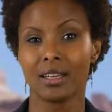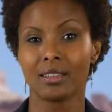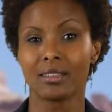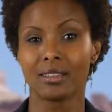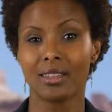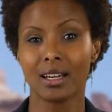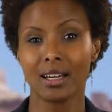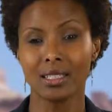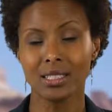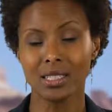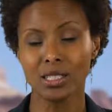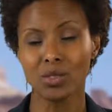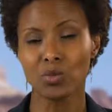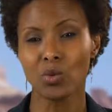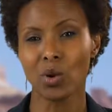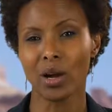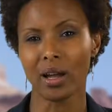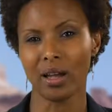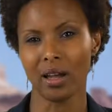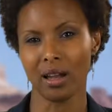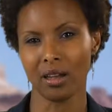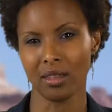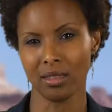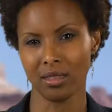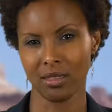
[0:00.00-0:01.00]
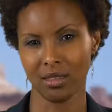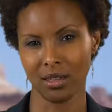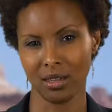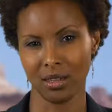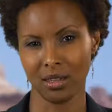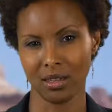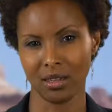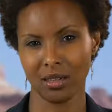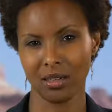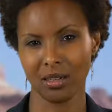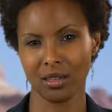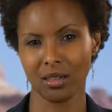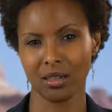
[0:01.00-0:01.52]
That's why I
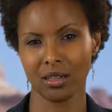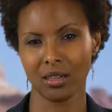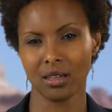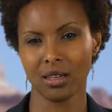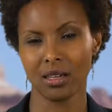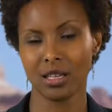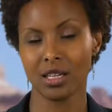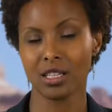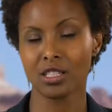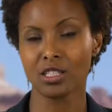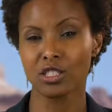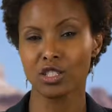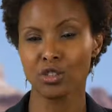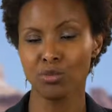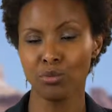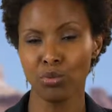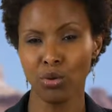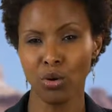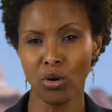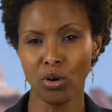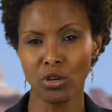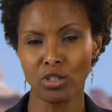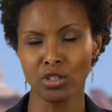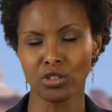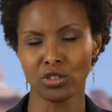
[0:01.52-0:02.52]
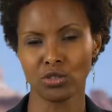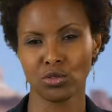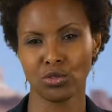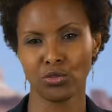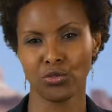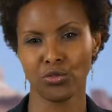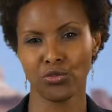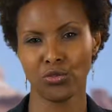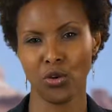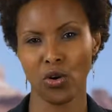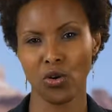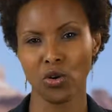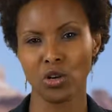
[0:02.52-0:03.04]
think it's important to
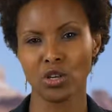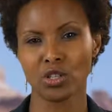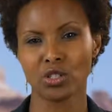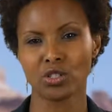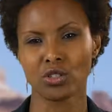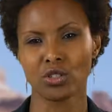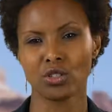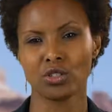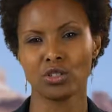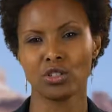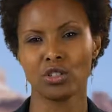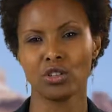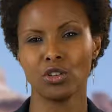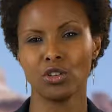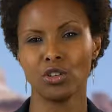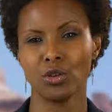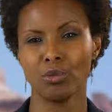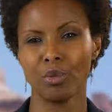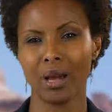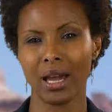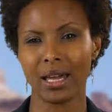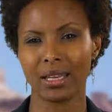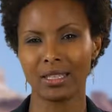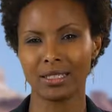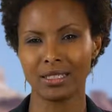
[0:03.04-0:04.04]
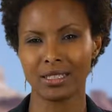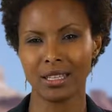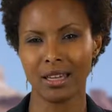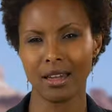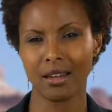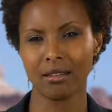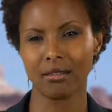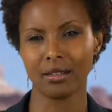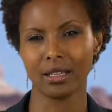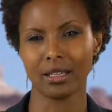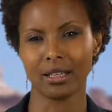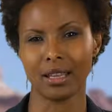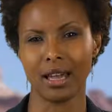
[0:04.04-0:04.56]
focus on the
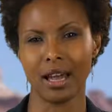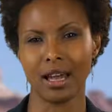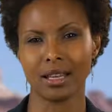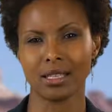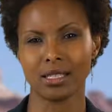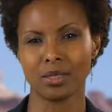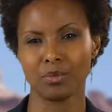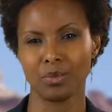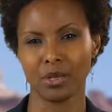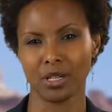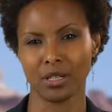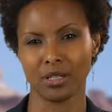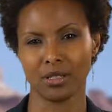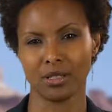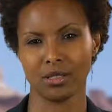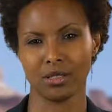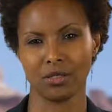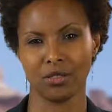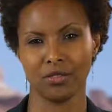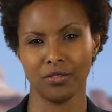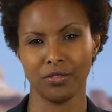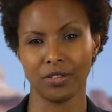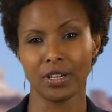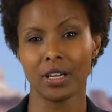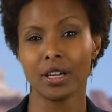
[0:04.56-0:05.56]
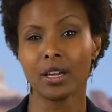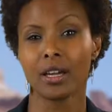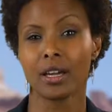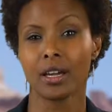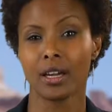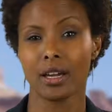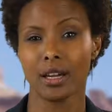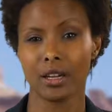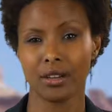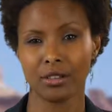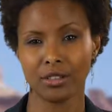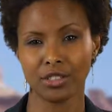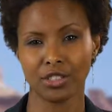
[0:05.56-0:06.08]
humanitarian aspects of
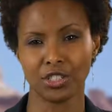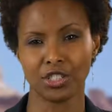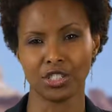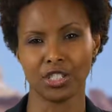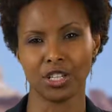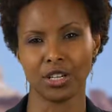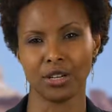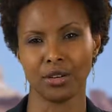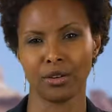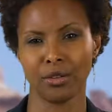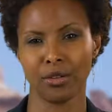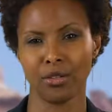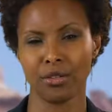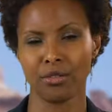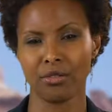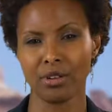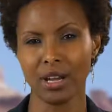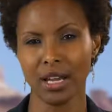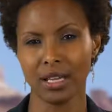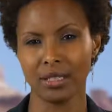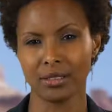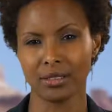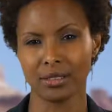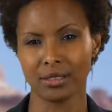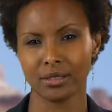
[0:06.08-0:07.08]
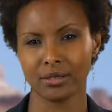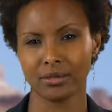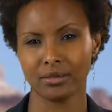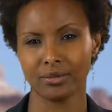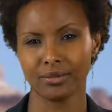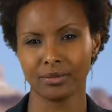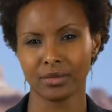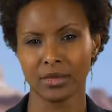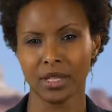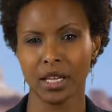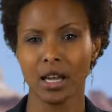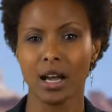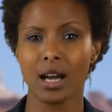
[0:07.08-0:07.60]
heritage under threat,
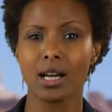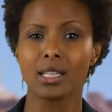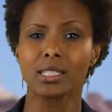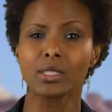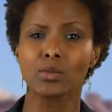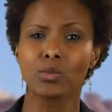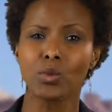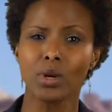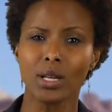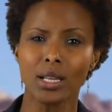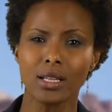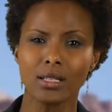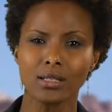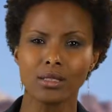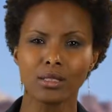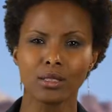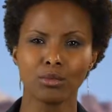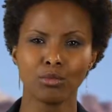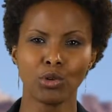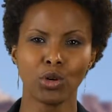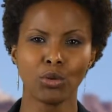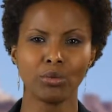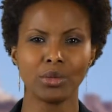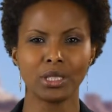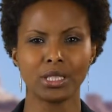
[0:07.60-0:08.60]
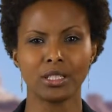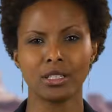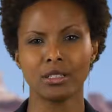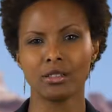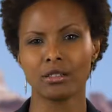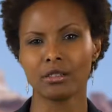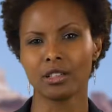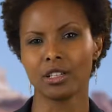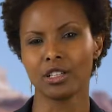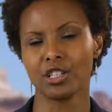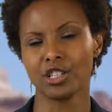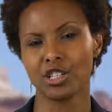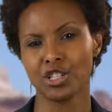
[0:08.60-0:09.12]
as well as the more
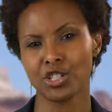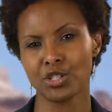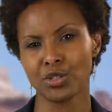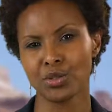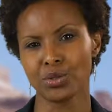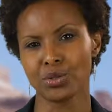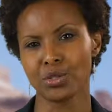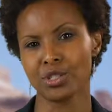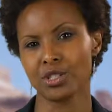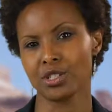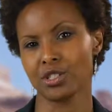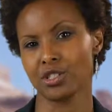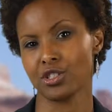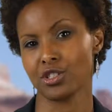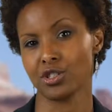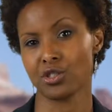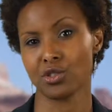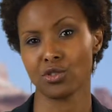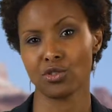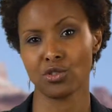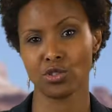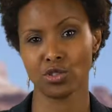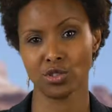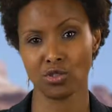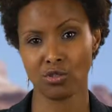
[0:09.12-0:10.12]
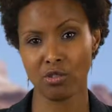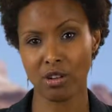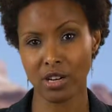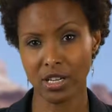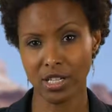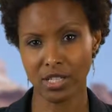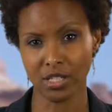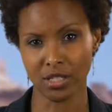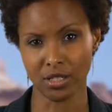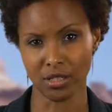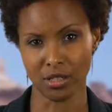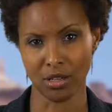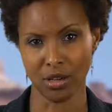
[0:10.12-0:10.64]
material issues such as
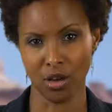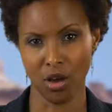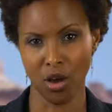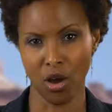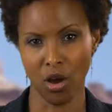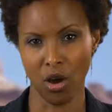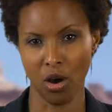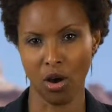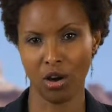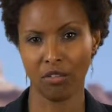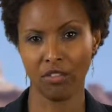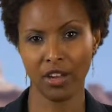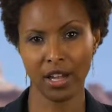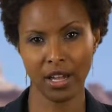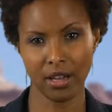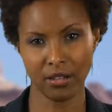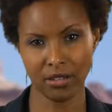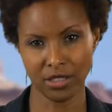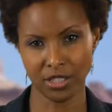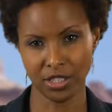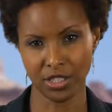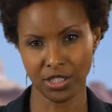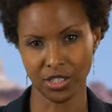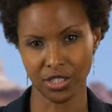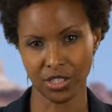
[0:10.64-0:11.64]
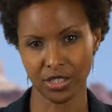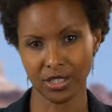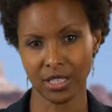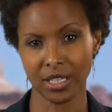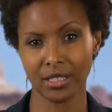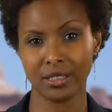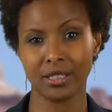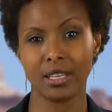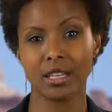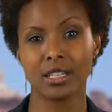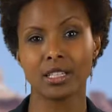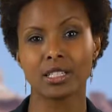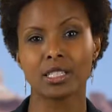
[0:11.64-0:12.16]
destruction of heritage that
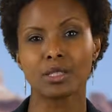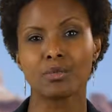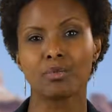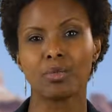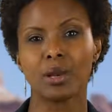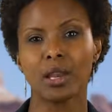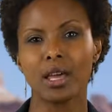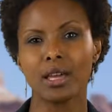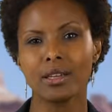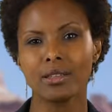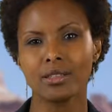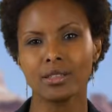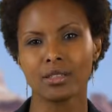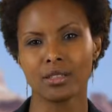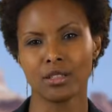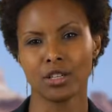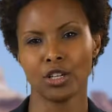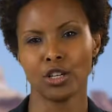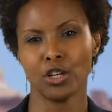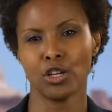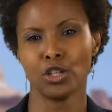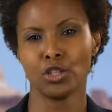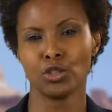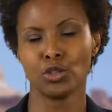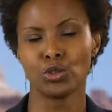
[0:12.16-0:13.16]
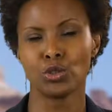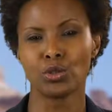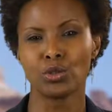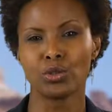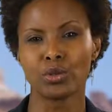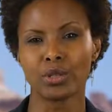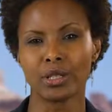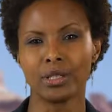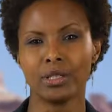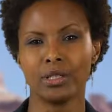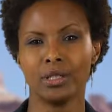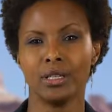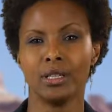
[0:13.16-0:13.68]
takes place
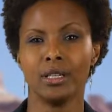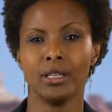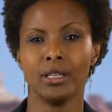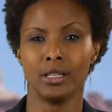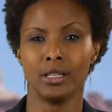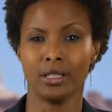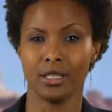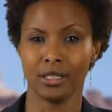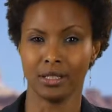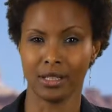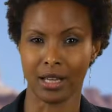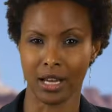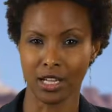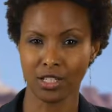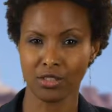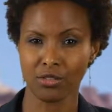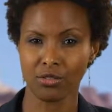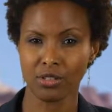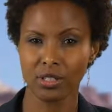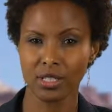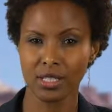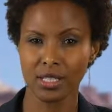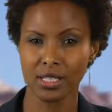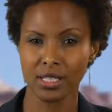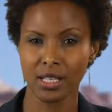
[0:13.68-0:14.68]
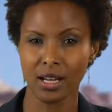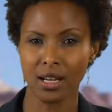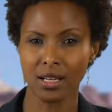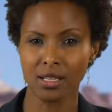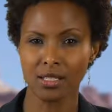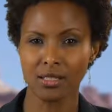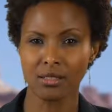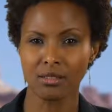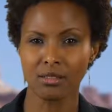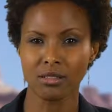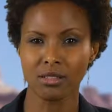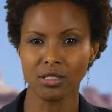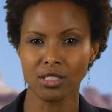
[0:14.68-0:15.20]
during natural
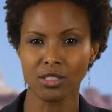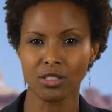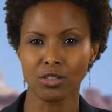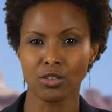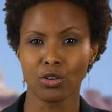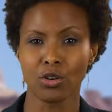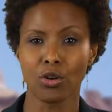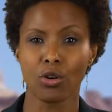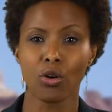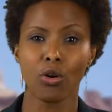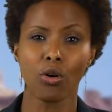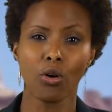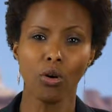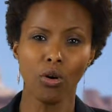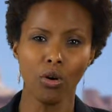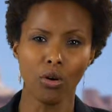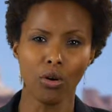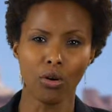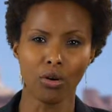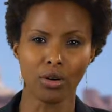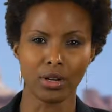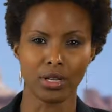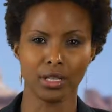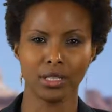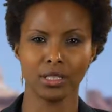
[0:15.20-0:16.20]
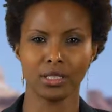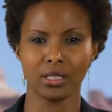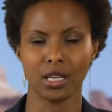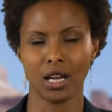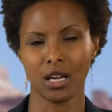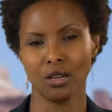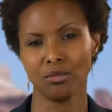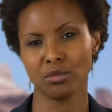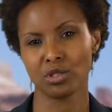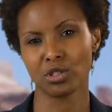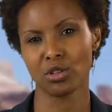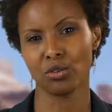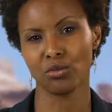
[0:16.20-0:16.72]
disasters or in
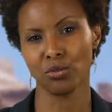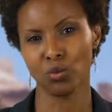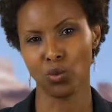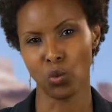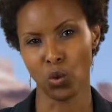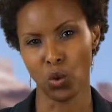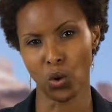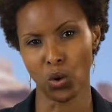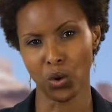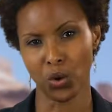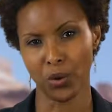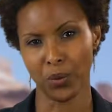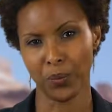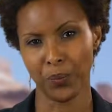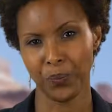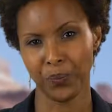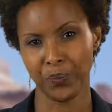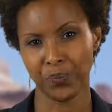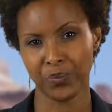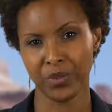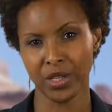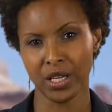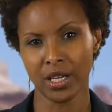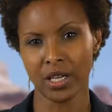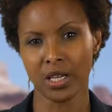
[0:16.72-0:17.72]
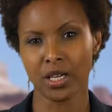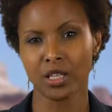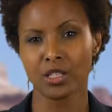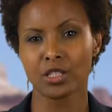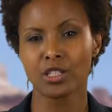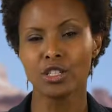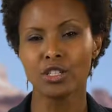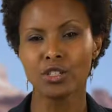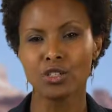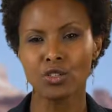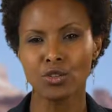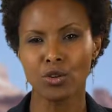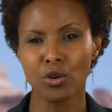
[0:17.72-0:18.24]
times of war.
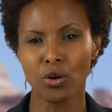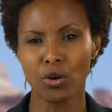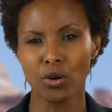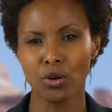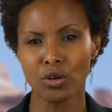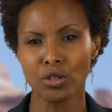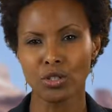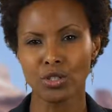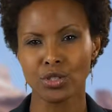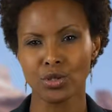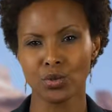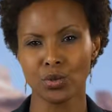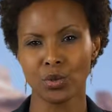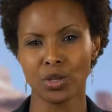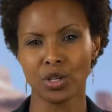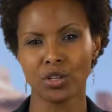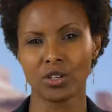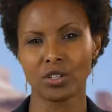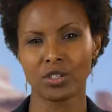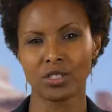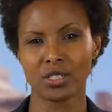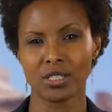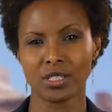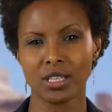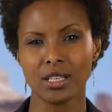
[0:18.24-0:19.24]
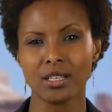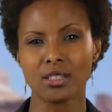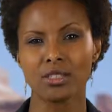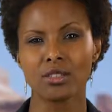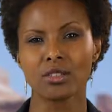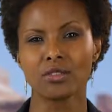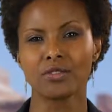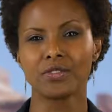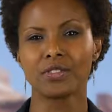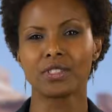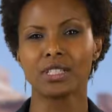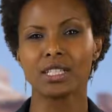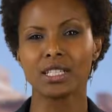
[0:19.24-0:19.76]
This course will consist
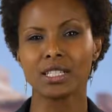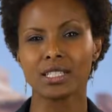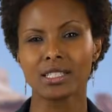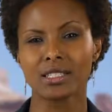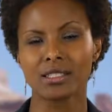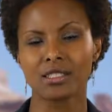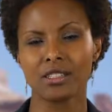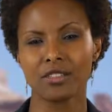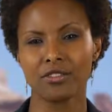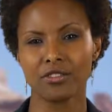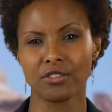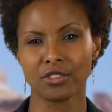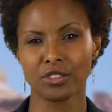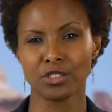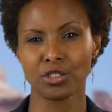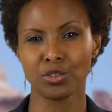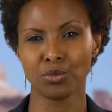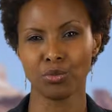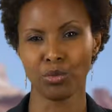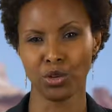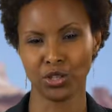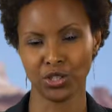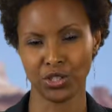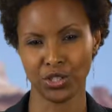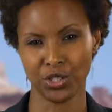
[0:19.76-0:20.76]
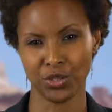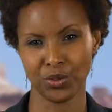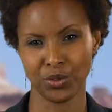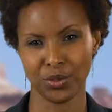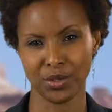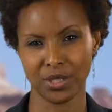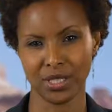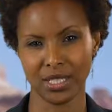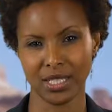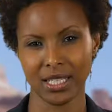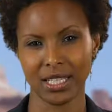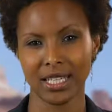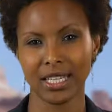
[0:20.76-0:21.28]
of 6 different
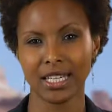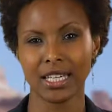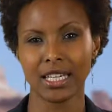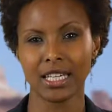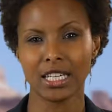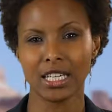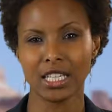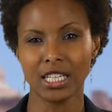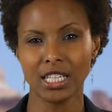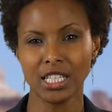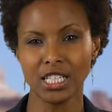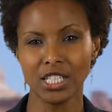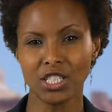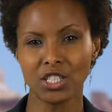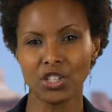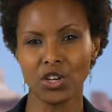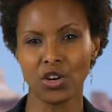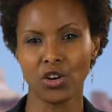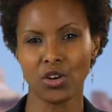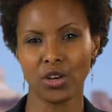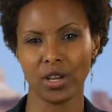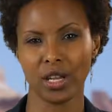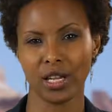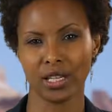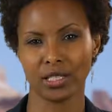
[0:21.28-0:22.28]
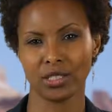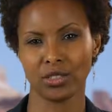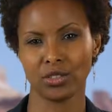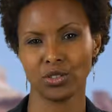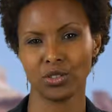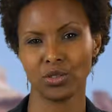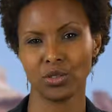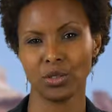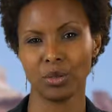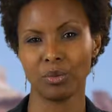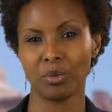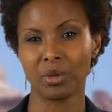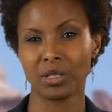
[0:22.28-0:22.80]
modules, each connected
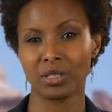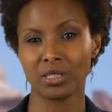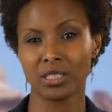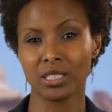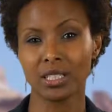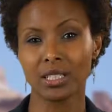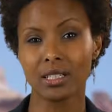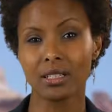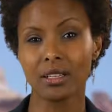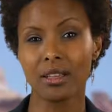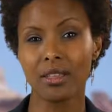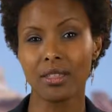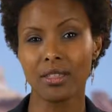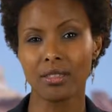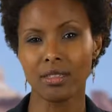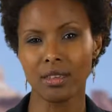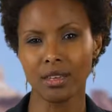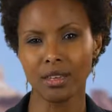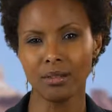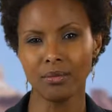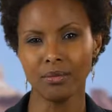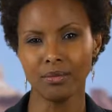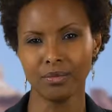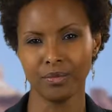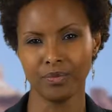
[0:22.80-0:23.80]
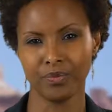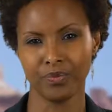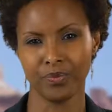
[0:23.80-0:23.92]
to a particular theme.